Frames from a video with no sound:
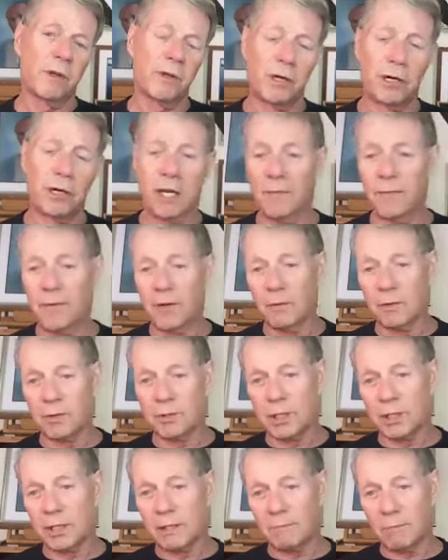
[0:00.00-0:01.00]
or not there
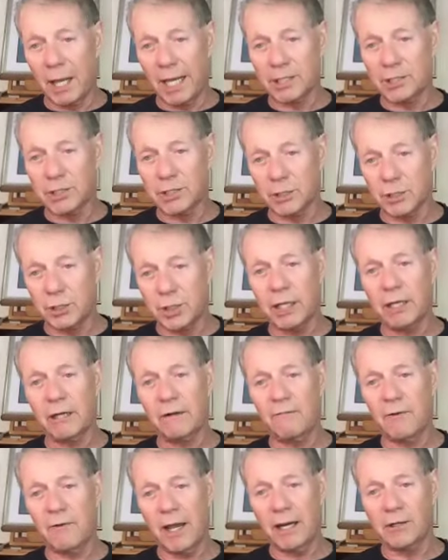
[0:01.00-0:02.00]
was any blastogenic
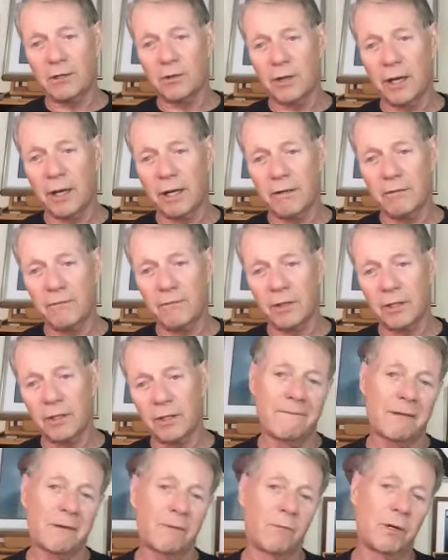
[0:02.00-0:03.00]
factor activity.
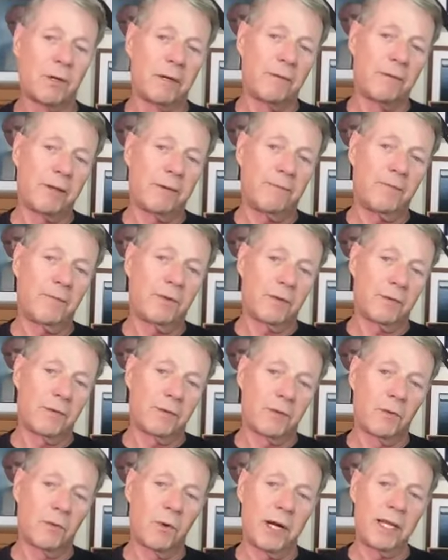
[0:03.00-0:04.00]
Well,
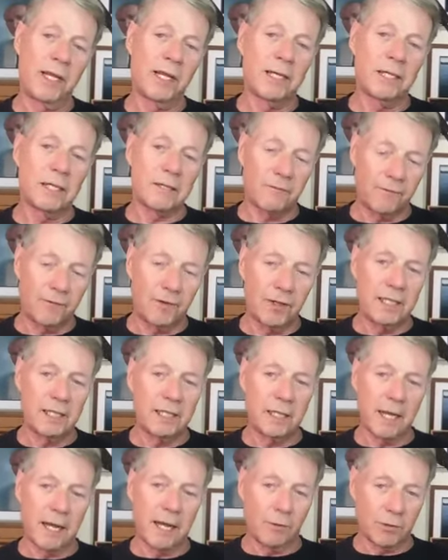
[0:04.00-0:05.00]
the way they
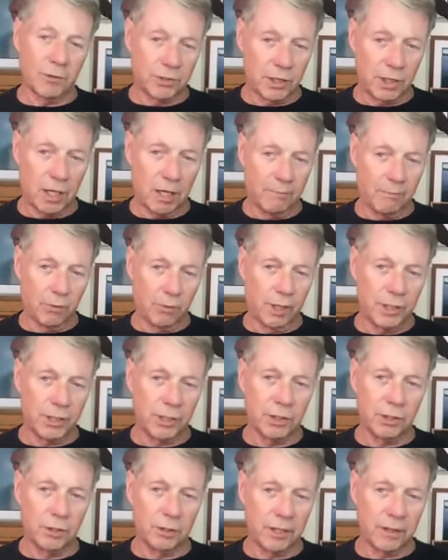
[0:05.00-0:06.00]
defined that was an
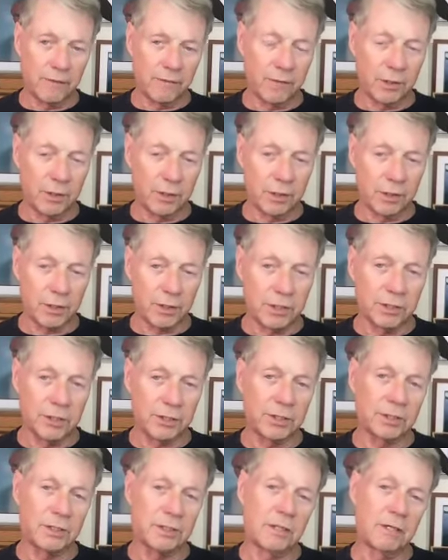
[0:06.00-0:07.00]
operational definition
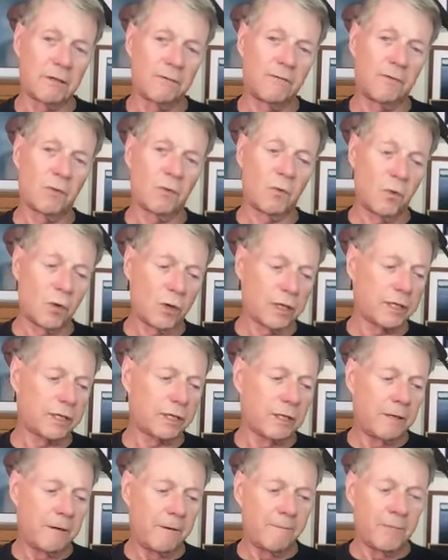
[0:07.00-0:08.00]
is that if it
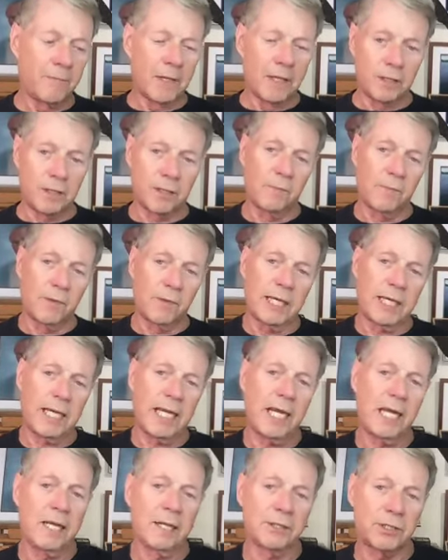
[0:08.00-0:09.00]
worked to
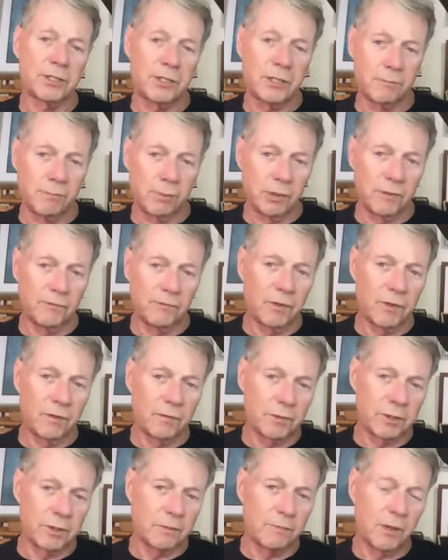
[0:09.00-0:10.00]
enhance the proliferative
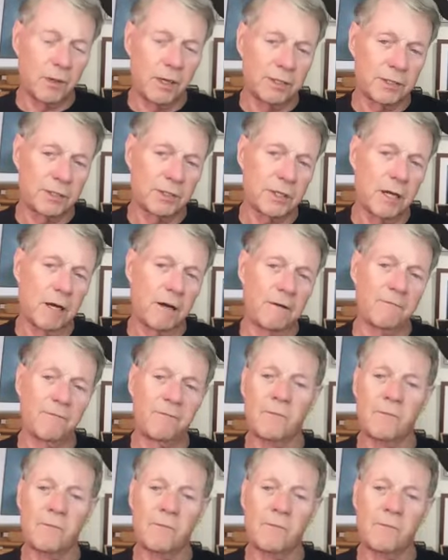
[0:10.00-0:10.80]
response of